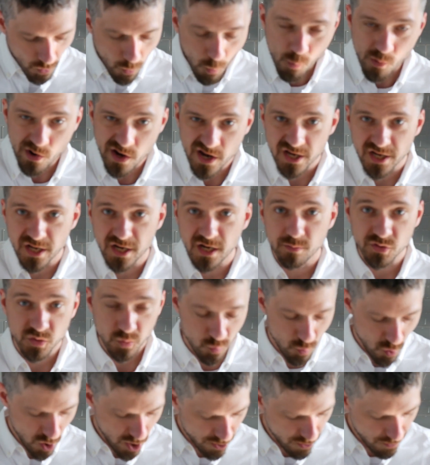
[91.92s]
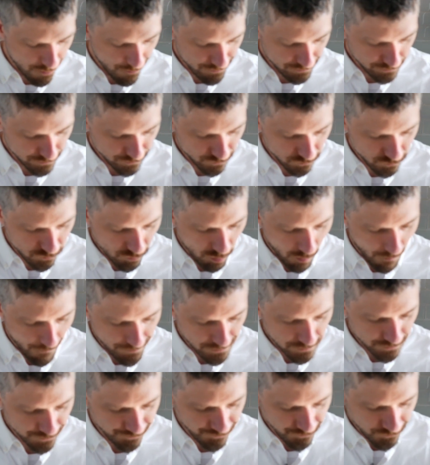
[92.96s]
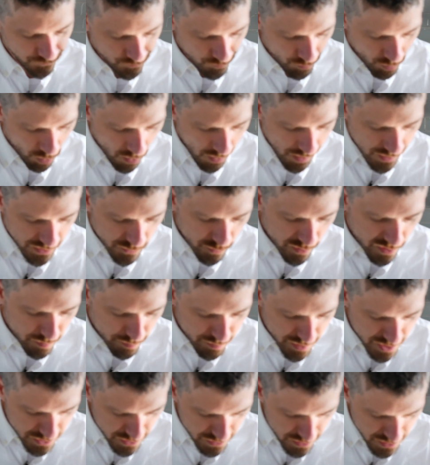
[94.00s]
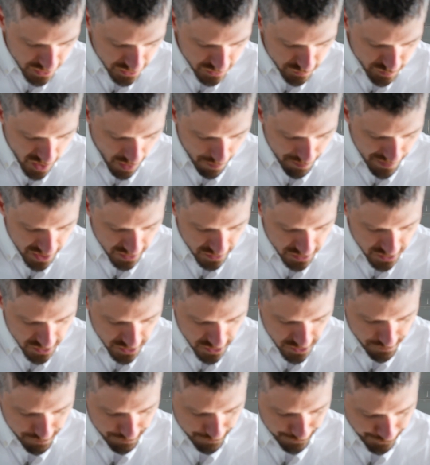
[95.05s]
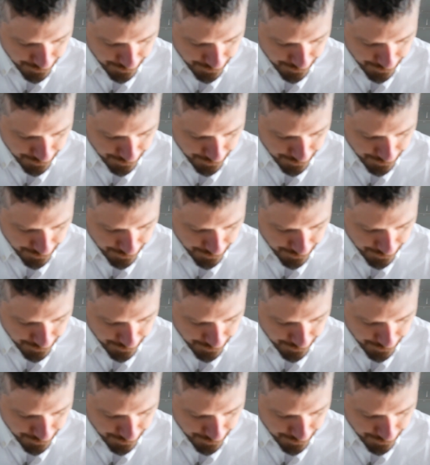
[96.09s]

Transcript: we can heat up some water. It's one of the best things about making tea